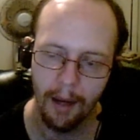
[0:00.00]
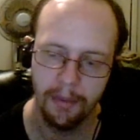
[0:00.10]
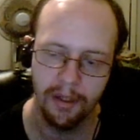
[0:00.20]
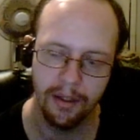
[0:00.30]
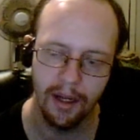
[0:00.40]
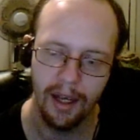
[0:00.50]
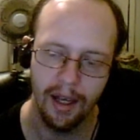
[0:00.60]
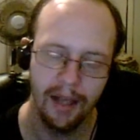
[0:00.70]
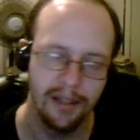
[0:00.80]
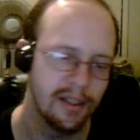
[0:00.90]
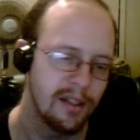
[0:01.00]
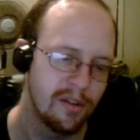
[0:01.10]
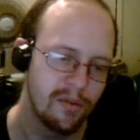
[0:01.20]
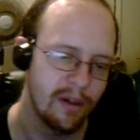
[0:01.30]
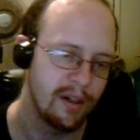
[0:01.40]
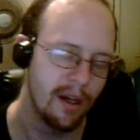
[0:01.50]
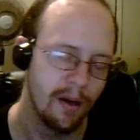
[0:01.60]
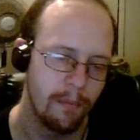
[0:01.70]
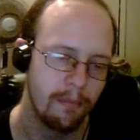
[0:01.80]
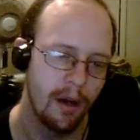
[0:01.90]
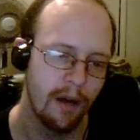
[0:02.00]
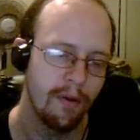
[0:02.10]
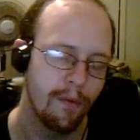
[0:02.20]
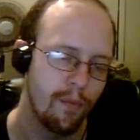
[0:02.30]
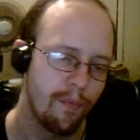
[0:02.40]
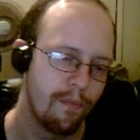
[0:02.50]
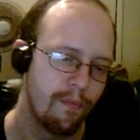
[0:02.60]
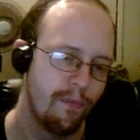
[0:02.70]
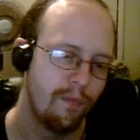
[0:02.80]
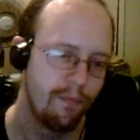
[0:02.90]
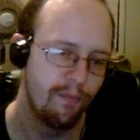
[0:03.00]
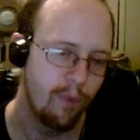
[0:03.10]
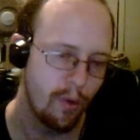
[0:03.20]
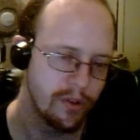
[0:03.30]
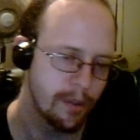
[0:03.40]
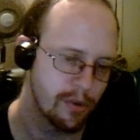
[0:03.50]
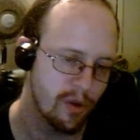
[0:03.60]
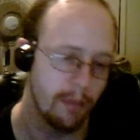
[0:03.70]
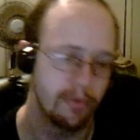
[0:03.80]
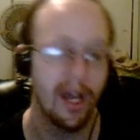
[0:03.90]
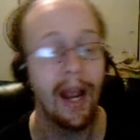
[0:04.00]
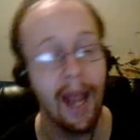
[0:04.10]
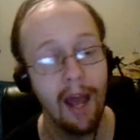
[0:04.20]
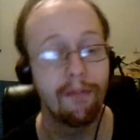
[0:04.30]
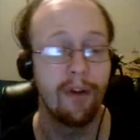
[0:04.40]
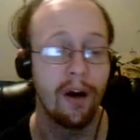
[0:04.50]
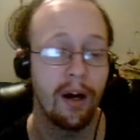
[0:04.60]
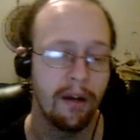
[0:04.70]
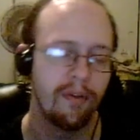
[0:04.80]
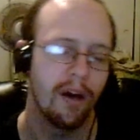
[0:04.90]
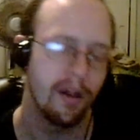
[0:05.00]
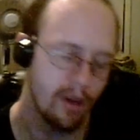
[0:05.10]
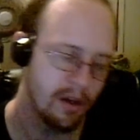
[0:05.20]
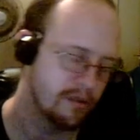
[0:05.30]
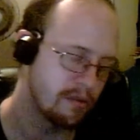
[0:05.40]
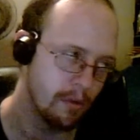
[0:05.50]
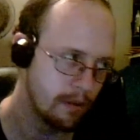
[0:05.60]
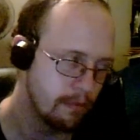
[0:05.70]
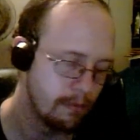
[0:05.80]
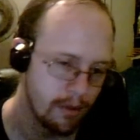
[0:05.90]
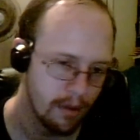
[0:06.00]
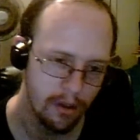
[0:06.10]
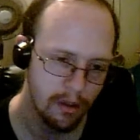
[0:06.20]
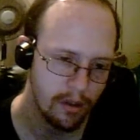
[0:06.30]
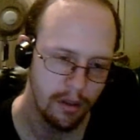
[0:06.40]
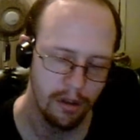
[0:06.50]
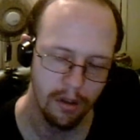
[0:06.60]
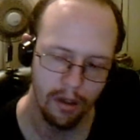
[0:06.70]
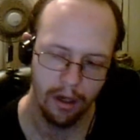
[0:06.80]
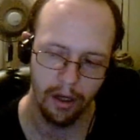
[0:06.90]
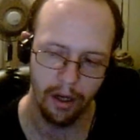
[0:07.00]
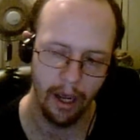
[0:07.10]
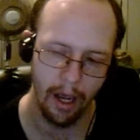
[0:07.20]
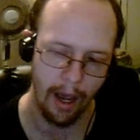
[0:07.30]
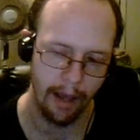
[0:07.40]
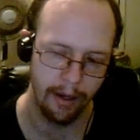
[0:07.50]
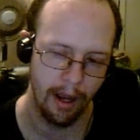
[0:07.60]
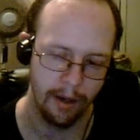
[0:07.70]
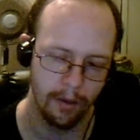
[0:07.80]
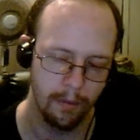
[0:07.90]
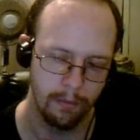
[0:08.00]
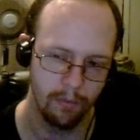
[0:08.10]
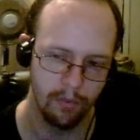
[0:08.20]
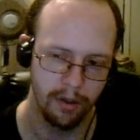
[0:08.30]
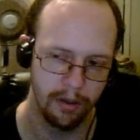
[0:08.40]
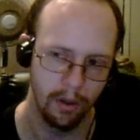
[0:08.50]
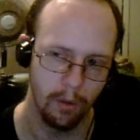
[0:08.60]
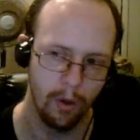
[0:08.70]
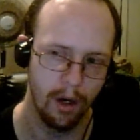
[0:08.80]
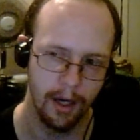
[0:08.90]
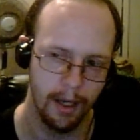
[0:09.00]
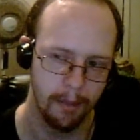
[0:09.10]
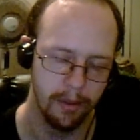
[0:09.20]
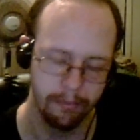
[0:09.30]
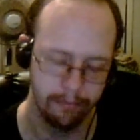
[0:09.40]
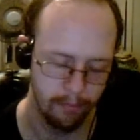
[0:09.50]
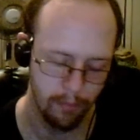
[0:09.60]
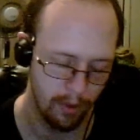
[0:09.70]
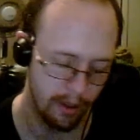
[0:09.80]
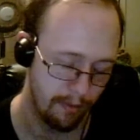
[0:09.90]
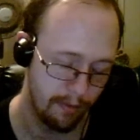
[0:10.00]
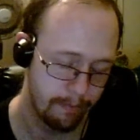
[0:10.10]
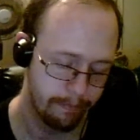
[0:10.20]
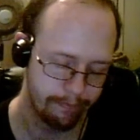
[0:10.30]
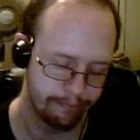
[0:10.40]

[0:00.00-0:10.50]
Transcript: I mean, as it is right now, I've got 4 subscribers. I had 5. I lost one. I don't really know why, but whatever.